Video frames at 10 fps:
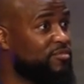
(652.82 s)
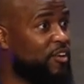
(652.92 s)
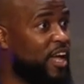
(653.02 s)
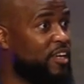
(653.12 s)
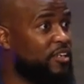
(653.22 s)

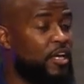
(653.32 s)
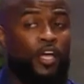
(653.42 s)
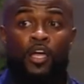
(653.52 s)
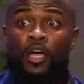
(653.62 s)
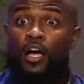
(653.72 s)
Right?
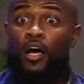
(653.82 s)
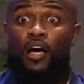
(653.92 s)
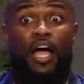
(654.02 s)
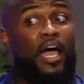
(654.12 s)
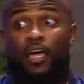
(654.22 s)

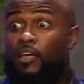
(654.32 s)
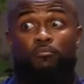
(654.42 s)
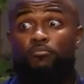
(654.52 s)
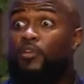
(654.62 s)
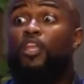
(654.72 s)

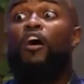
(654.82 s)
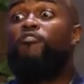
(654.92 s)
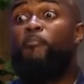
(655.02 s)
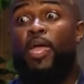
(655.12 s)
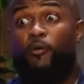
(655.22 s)
I
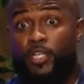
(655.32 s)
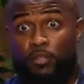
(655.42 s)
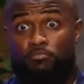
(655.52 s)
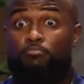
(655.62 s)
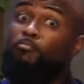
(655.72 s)
love
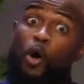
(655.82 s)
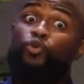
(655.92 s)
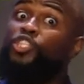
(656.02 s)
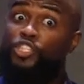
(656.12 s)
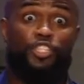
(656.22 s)
Miriam,
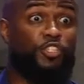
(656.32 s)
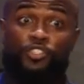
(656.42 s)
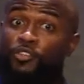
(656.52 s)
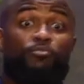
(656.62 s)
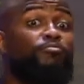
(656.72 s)
Moses' sister.